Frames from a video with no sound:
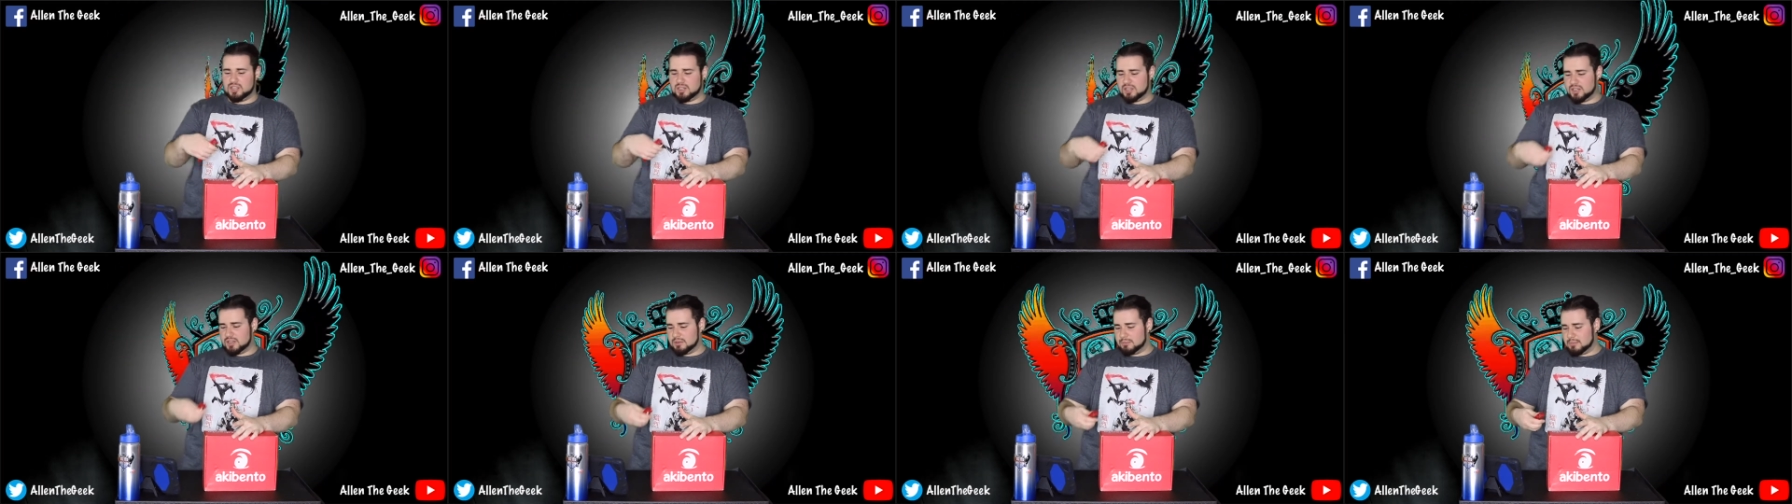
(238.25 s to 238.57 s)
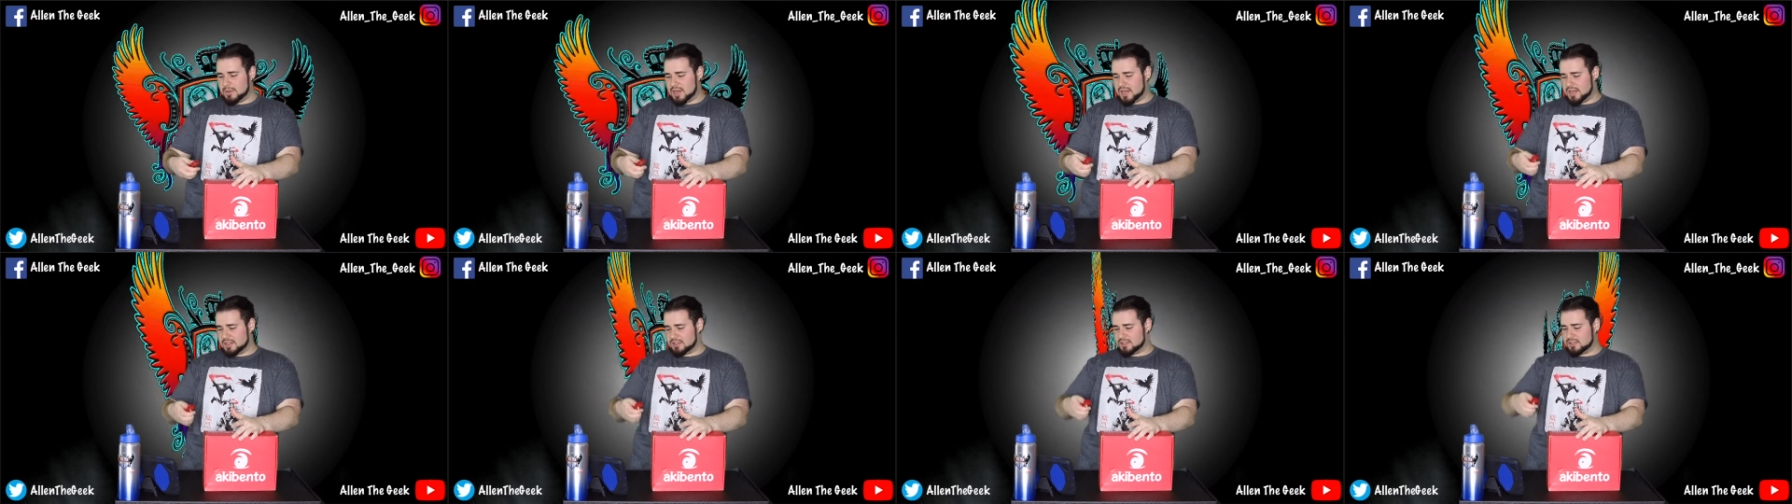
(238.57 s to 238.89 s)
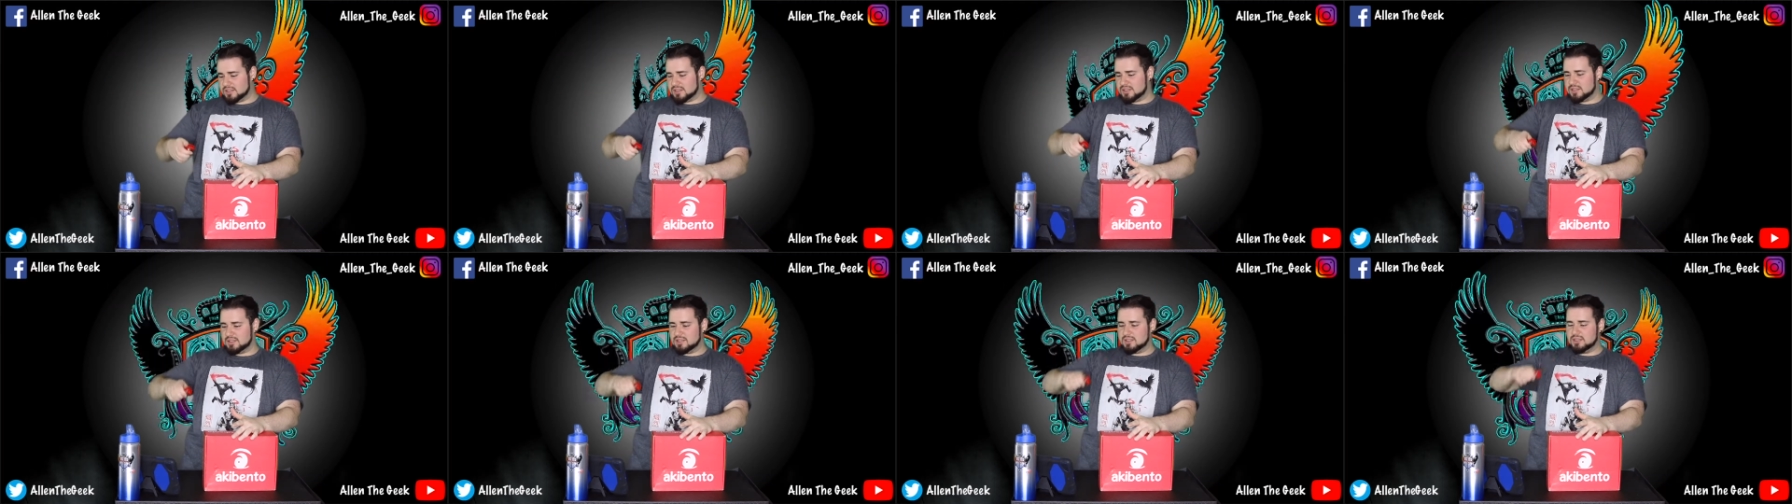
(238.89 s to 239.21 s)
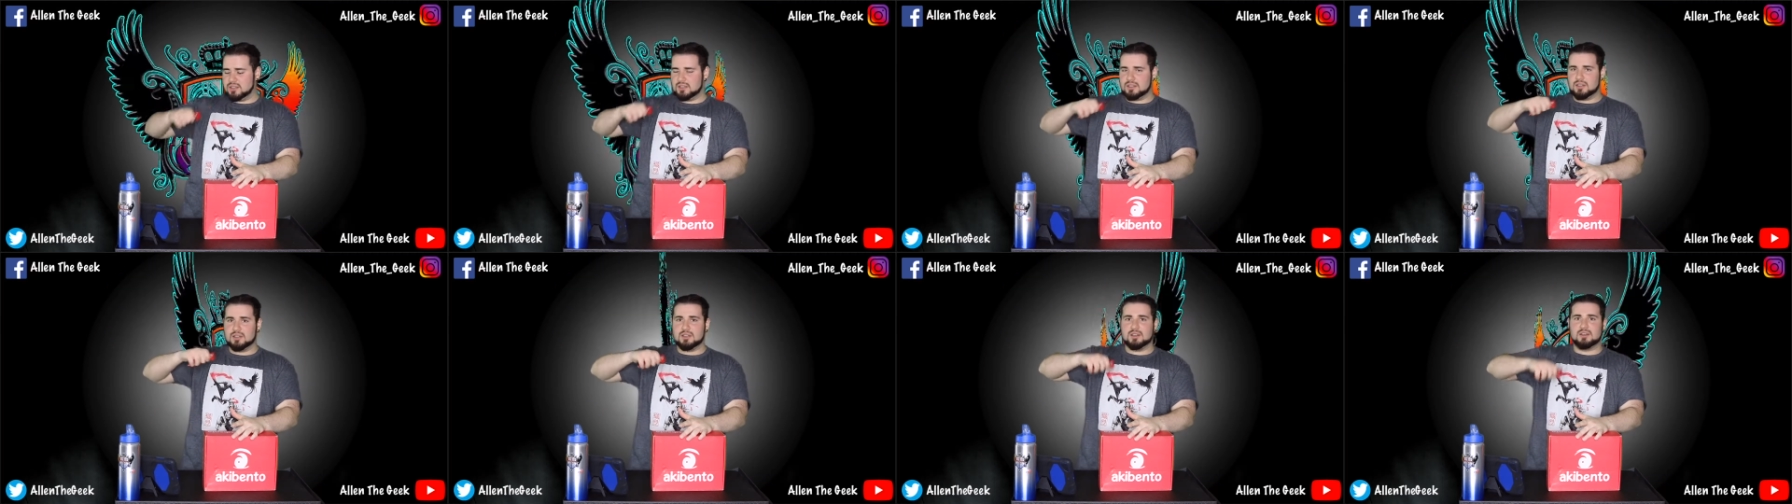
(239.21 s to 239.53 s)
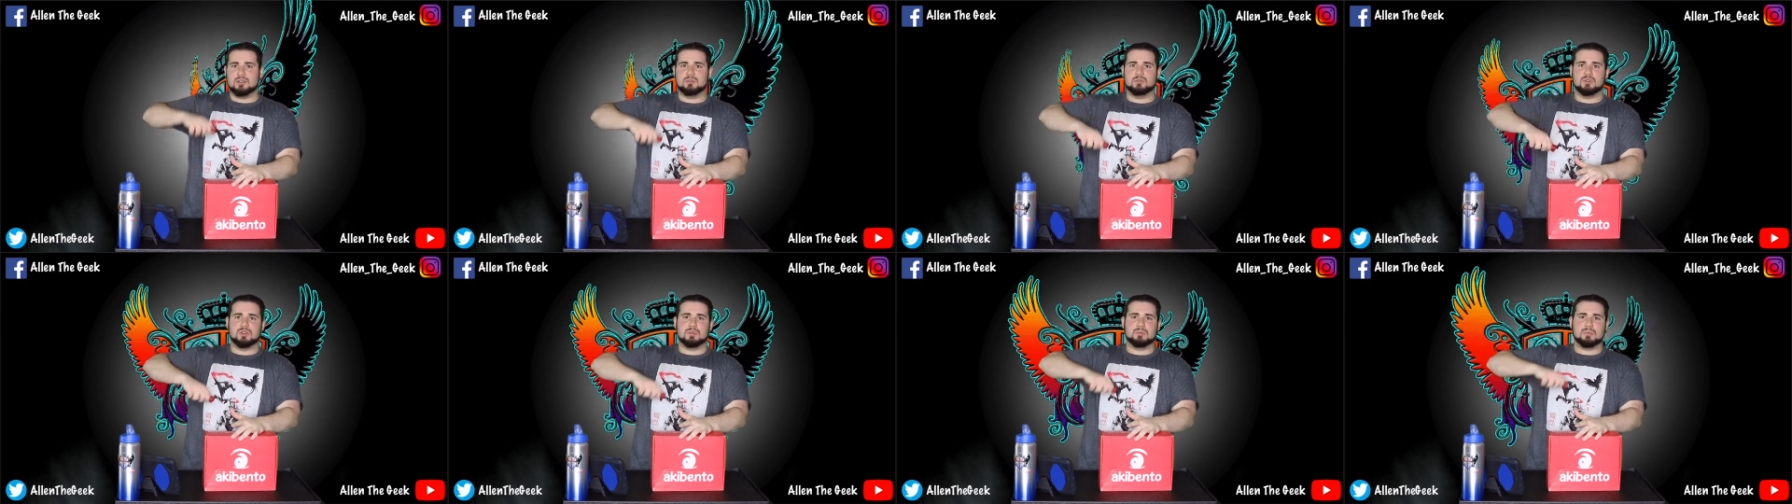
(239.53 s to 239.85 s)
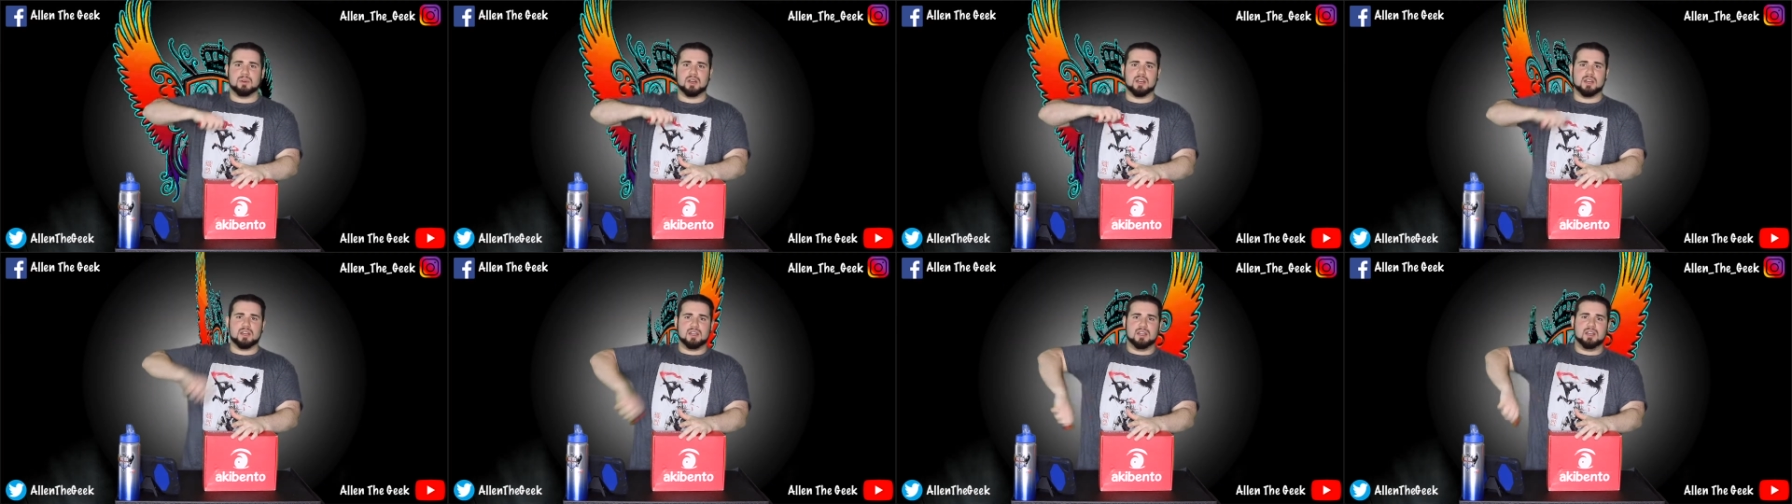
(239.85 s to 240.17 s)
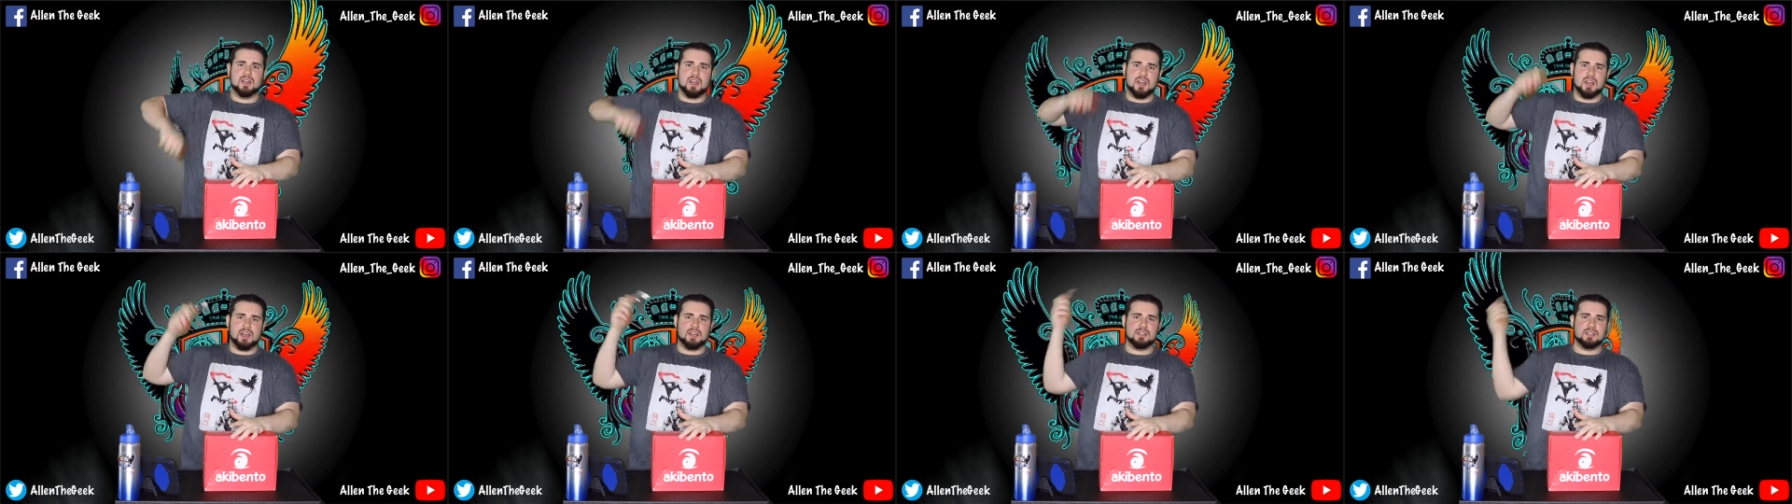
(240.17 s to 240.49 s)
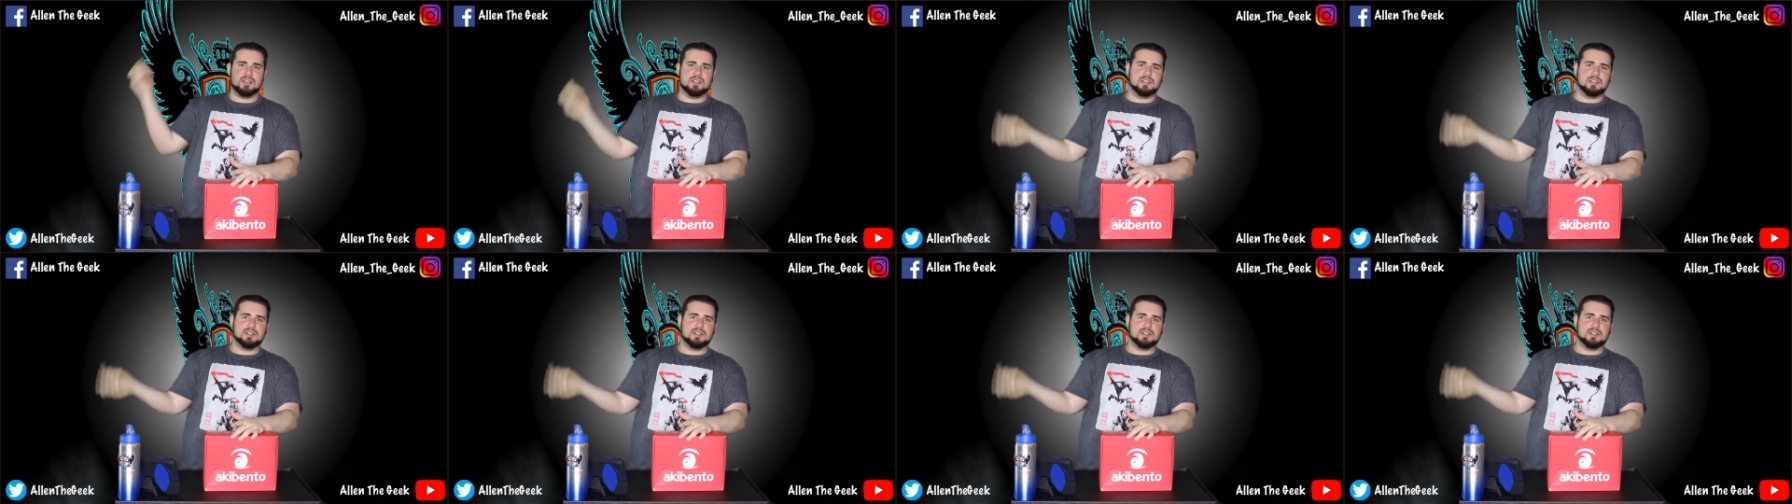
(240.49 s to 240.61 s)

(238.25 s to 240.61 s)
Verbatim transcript: unboxing with my handy